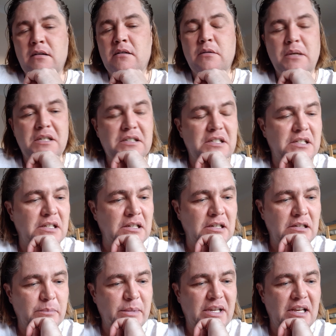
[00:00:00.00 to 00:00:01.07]
who else is there?
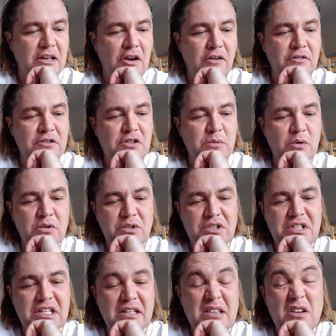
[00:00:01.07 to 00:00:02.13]
Mickey Lawrence who owns a
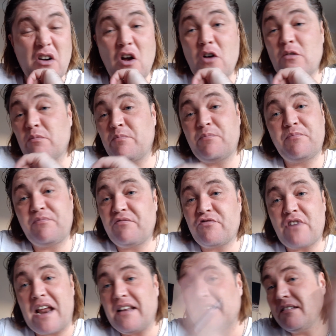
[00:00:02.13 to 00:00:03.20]
state. They're all
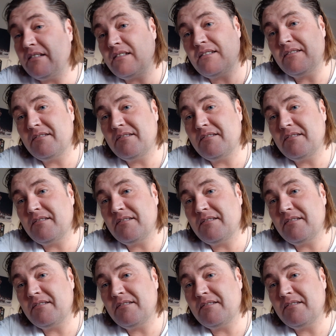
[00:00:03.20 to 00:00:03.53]
friends,